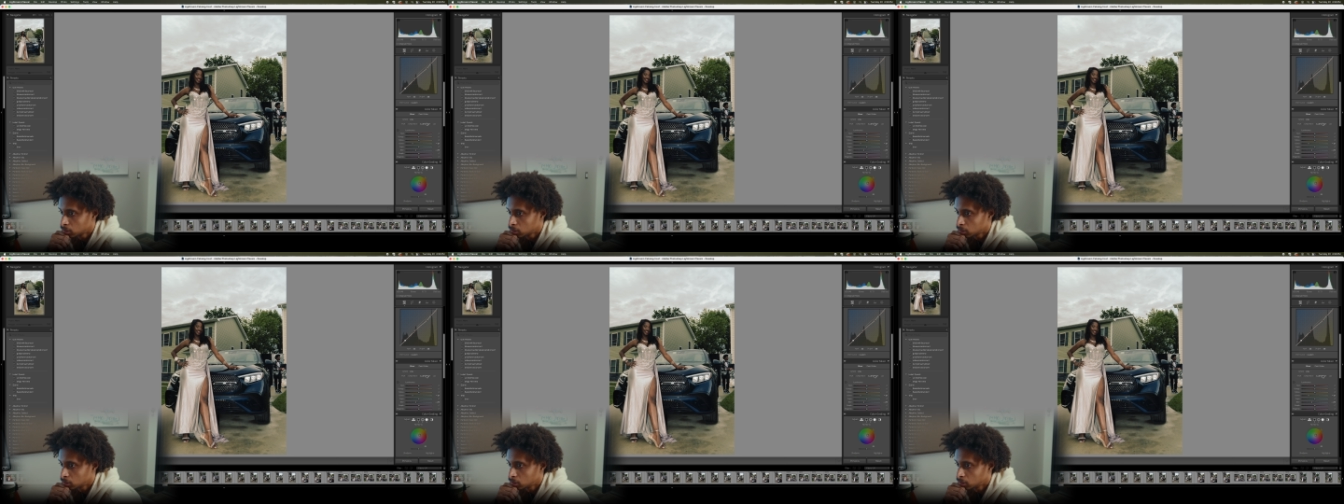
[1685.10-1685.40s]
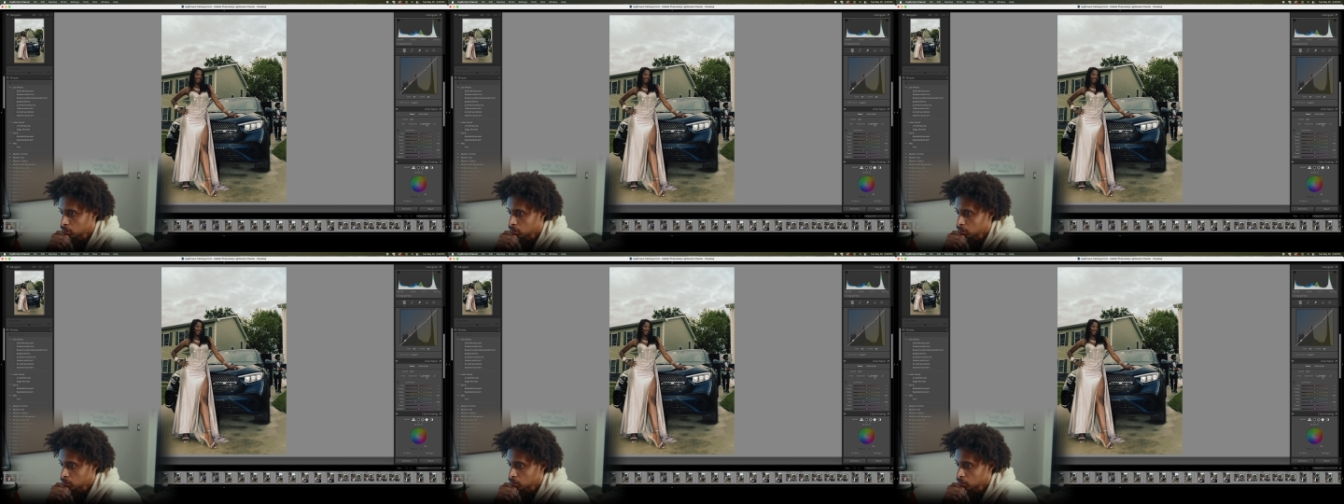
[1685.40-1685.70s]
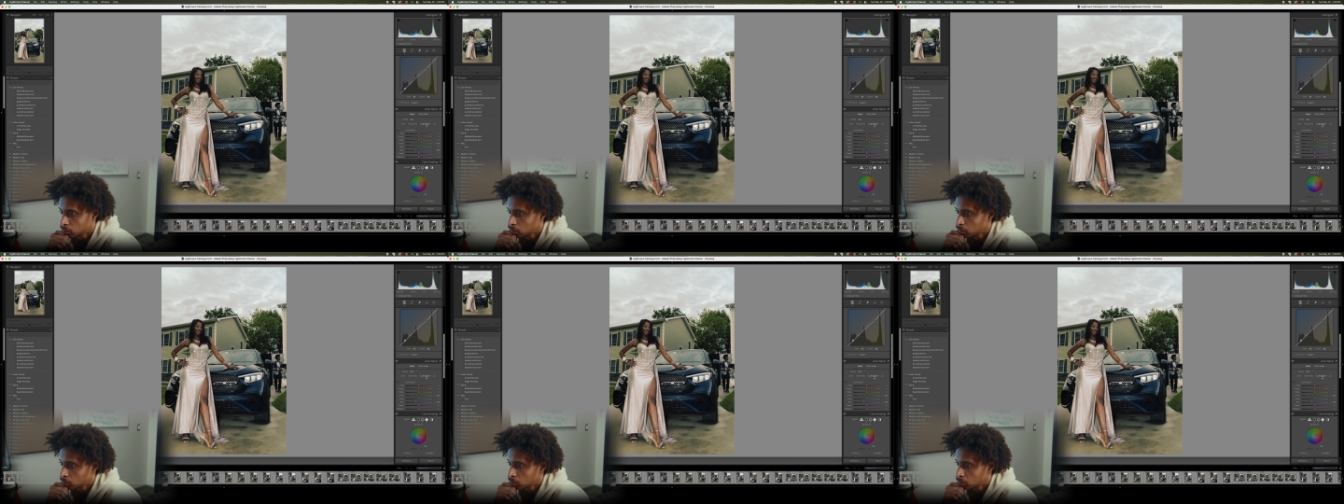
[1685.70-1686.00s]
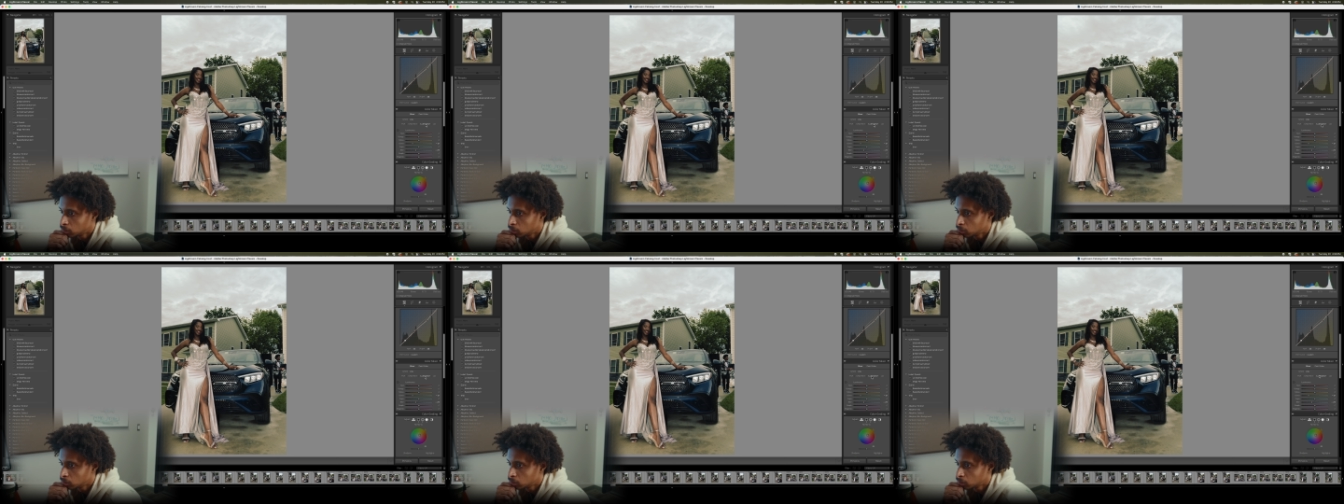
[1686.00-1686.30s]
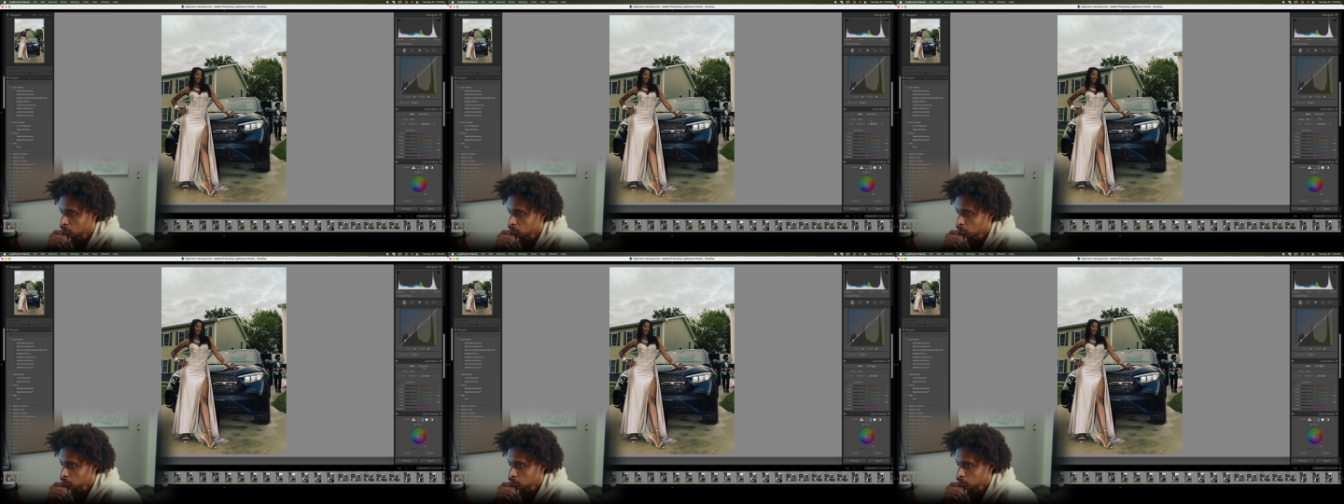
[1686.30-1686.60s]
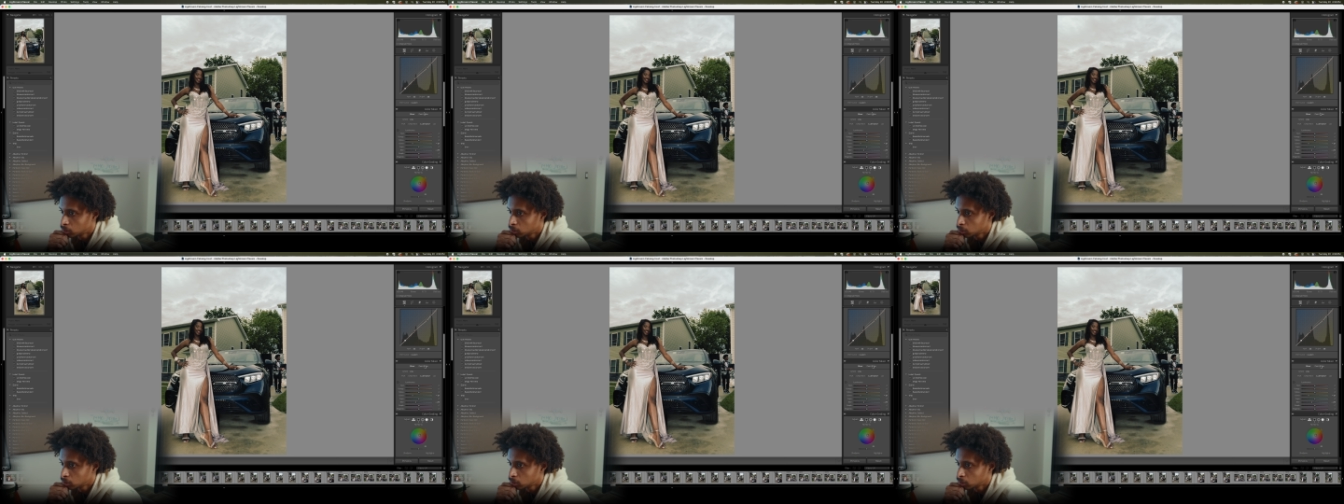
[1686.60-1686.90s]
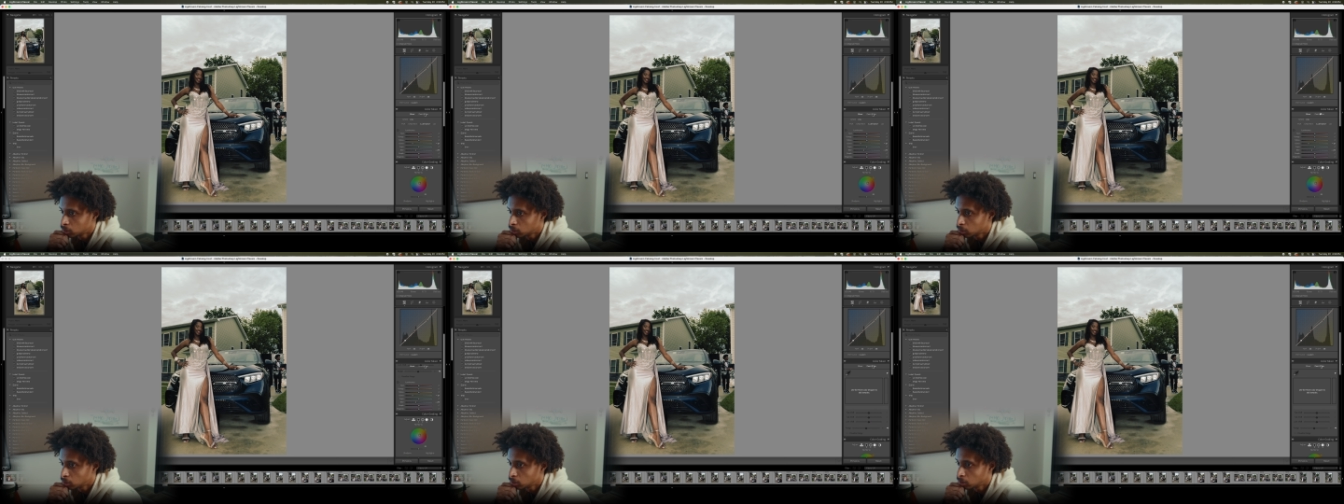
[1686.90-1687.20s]
And
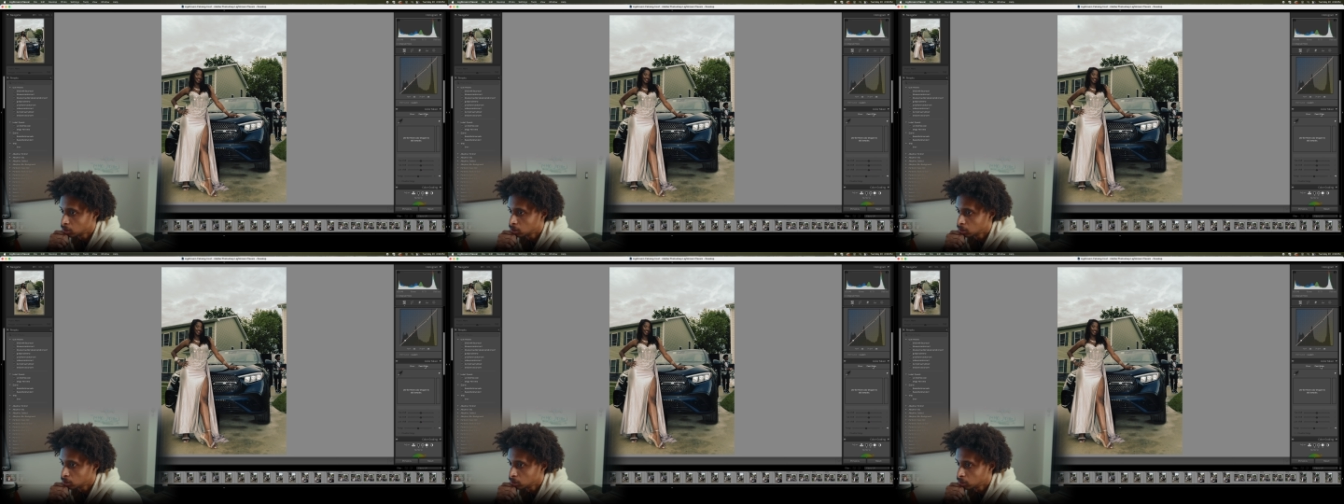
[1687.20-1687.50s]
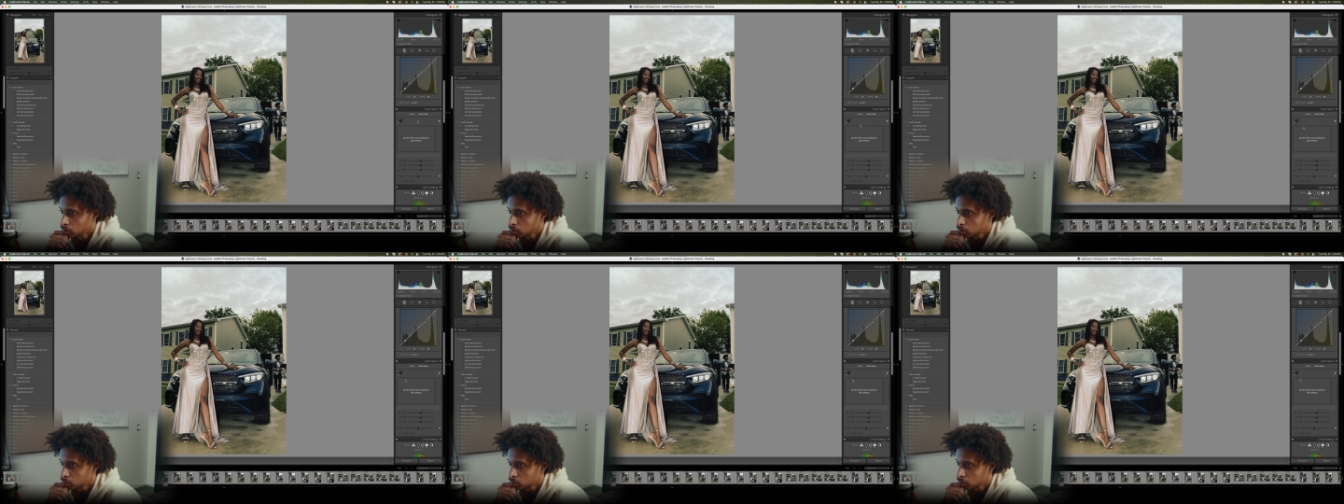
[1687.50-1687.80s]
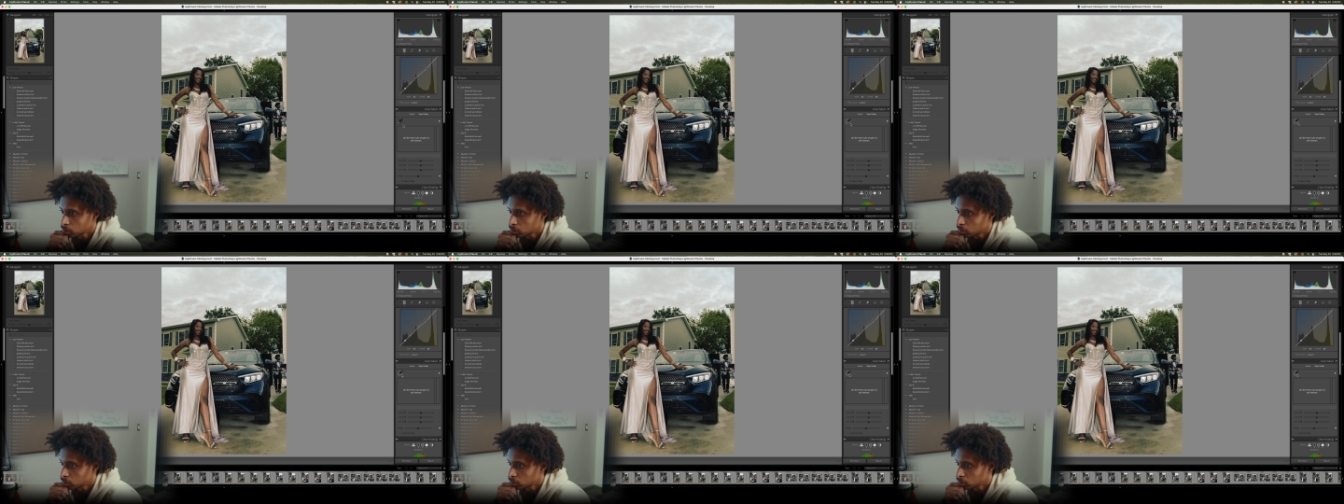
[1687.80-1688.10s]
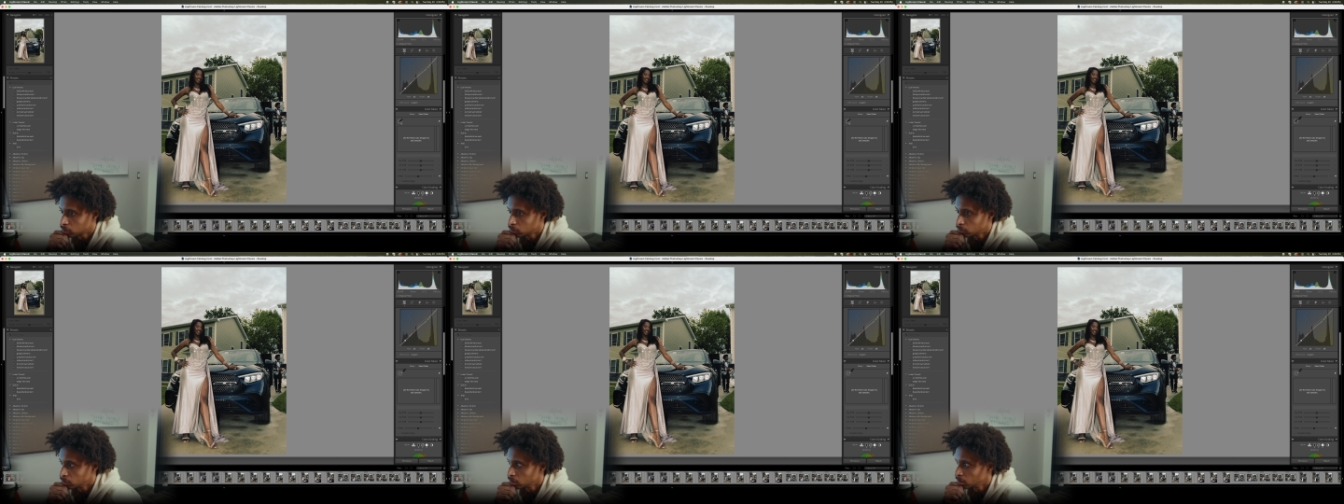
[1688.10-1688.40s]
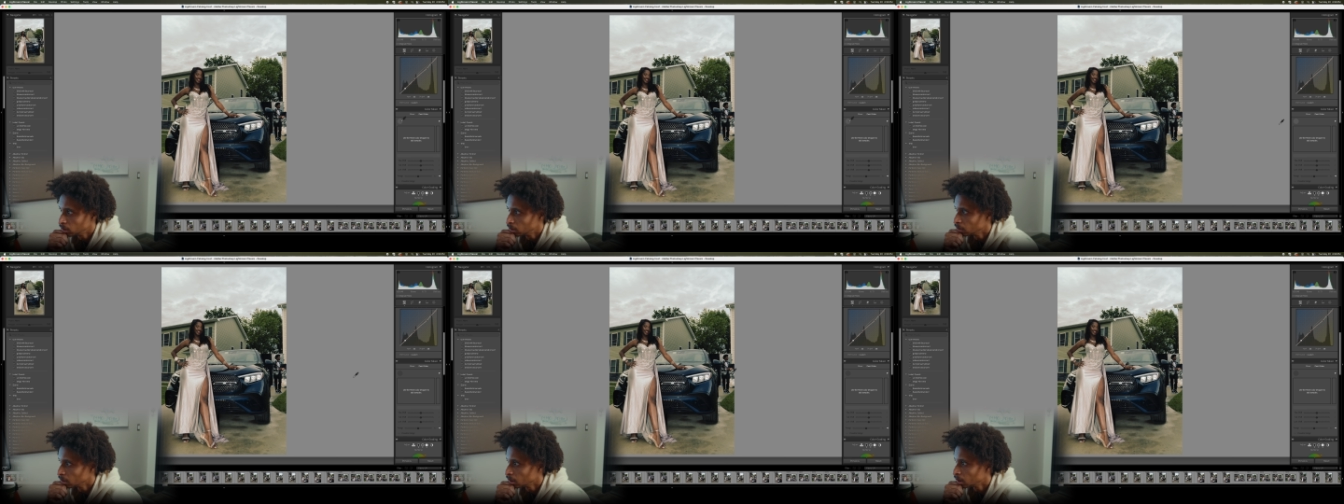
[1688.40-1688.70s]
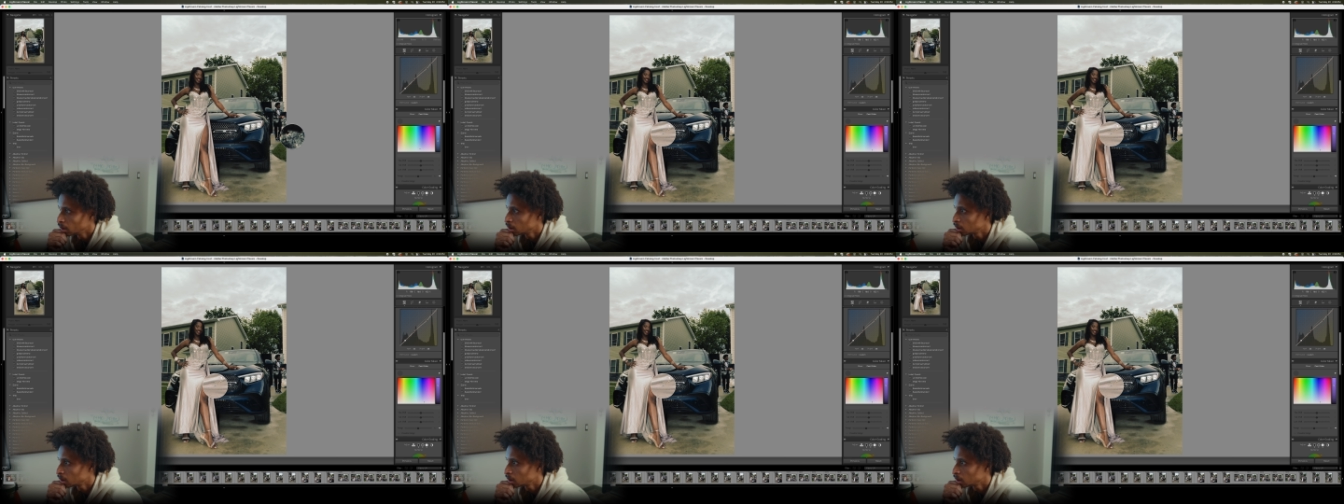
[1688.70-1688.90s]
then this is also really great.